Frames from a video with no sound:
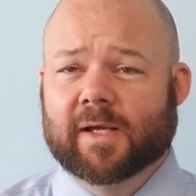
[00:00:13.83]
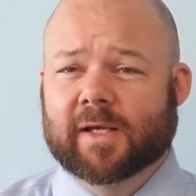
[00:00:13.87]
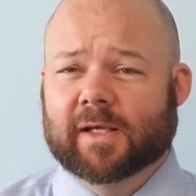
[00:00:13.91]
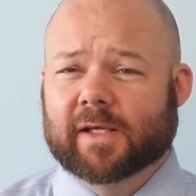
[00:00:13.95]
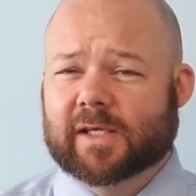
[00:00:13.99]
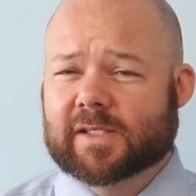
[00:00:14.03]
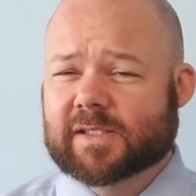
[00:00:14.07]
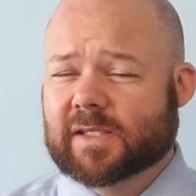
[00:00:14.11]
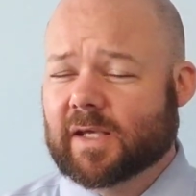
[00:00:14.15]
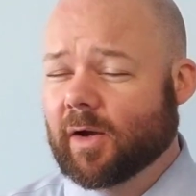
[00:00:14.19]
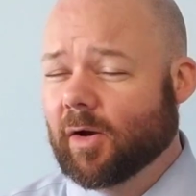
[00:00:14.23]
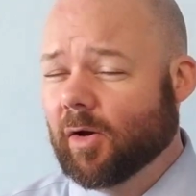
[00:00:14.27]

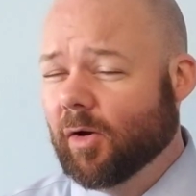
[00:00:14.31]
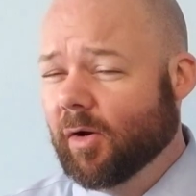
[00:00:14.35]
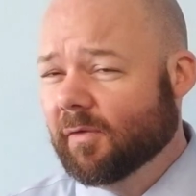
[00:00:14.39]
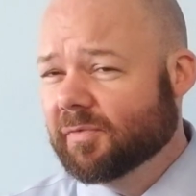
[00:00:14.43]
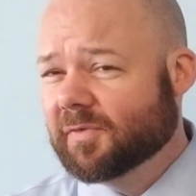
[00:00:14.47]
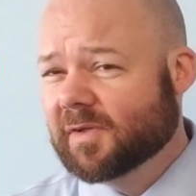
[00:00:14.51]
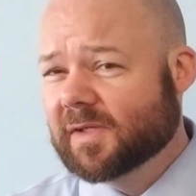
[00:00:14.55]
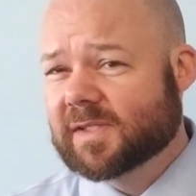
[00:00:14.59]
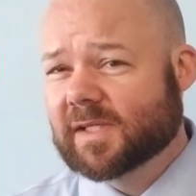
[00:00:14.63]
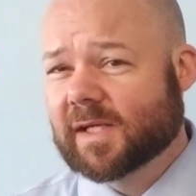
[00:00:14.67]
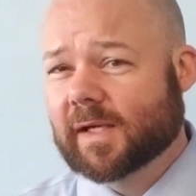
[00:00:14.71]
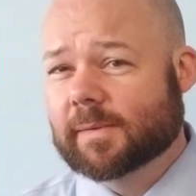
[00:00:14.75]
Because I
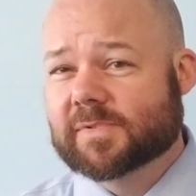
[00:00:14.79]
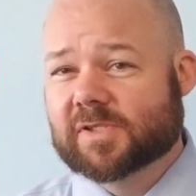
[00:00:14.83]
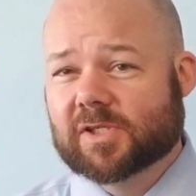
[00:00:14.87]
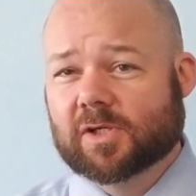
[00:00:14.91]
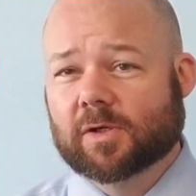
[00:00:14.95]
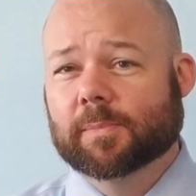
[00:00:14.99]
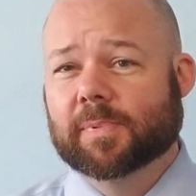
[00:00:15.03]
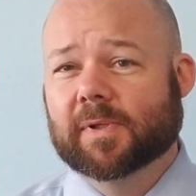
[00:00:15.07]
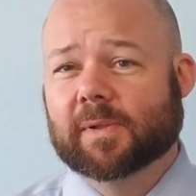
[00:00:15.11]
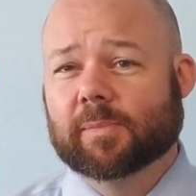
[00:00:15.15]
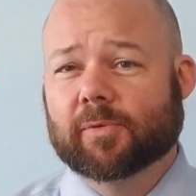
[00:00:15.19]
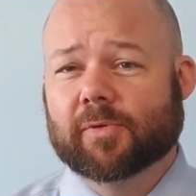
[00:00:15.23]
oftentimes
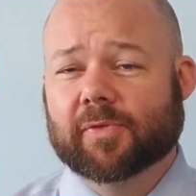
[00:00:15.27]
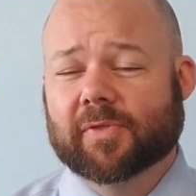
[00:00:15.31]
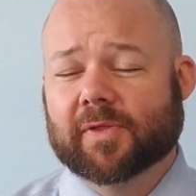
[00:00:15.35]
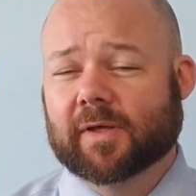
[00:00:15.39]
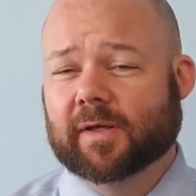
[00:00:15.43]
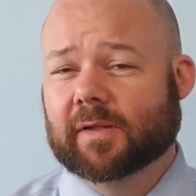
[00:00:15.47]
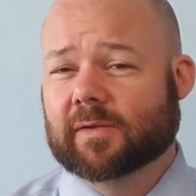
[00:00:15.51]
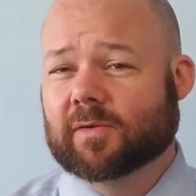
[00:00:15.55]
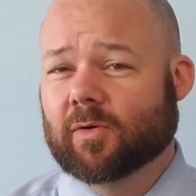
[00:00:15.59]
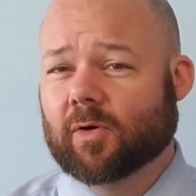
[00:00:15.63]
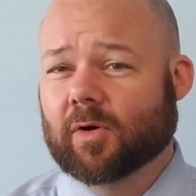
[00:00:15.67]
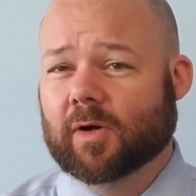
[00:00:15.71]
hear people
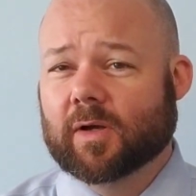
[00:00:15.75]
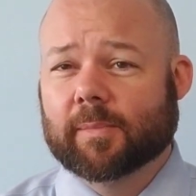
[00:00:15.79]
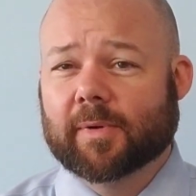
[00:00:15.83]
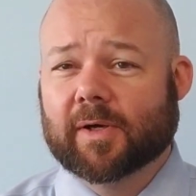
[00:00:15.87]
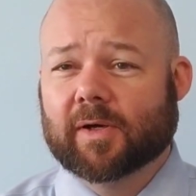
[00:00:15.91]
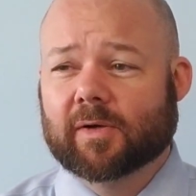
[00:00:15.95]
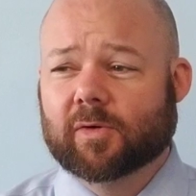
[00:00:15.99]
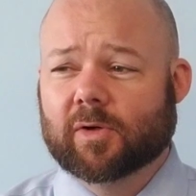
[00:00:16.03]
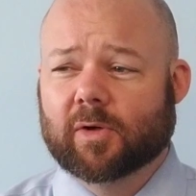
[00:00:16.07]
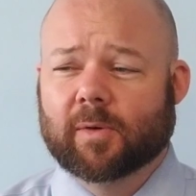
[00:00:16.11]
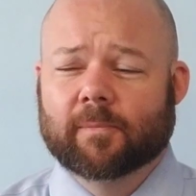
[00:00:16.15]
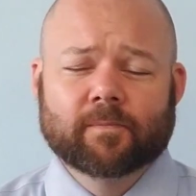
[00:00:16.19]
talk
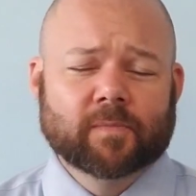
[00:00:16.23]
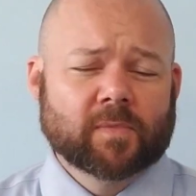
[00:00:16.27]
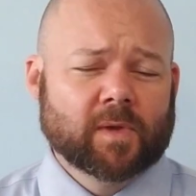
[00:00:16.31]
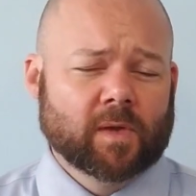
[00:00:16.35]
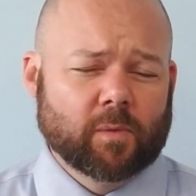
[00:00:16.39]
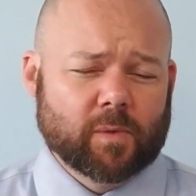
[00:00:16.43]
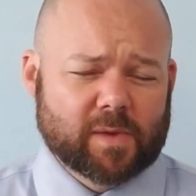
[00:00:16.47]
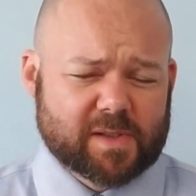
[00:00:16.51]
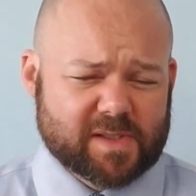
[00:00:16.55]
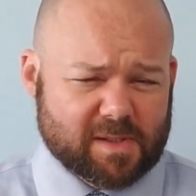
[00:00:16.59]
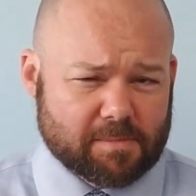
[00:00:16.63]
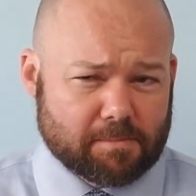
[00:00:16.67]
about, you know,
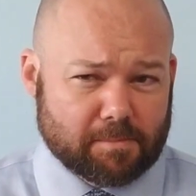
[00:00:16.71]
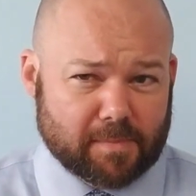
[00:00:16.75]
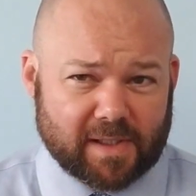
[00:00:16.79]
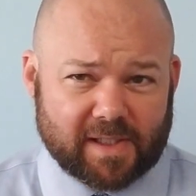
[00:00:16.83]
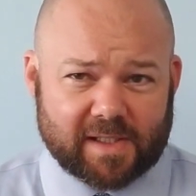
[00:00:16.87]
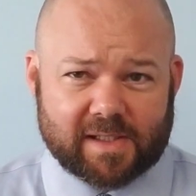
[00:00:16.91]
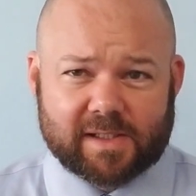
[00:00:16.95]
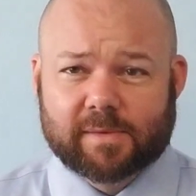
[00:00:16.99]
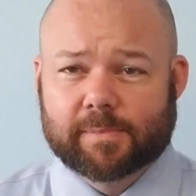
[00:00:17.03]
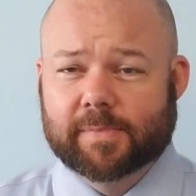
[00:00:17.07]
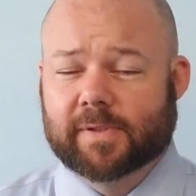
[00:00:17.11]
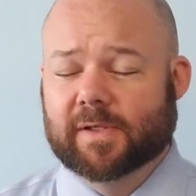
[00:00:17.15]
what does it
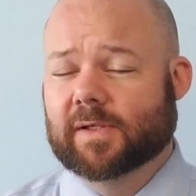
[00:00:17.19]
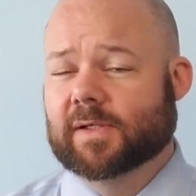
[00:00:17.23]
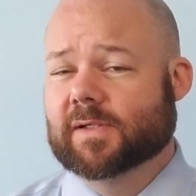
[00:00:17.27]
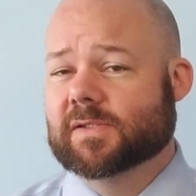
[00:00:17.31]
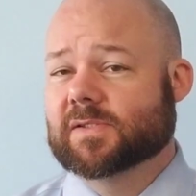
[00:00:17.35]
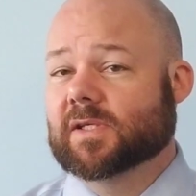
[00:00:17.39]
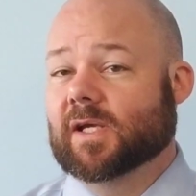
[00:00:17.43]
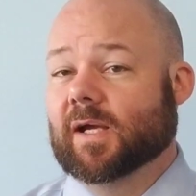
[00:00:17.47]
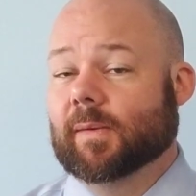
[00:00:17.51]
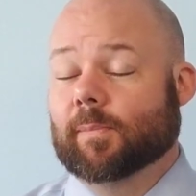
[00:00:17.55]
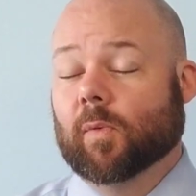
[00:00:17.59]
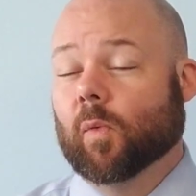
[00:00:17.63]
mean to be a
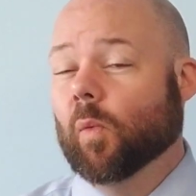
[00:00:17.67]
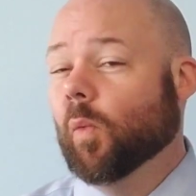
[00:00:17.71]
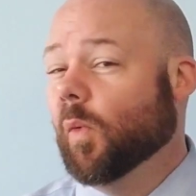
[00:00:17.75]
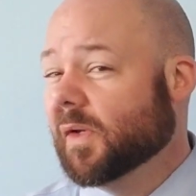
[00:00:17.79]
disciple?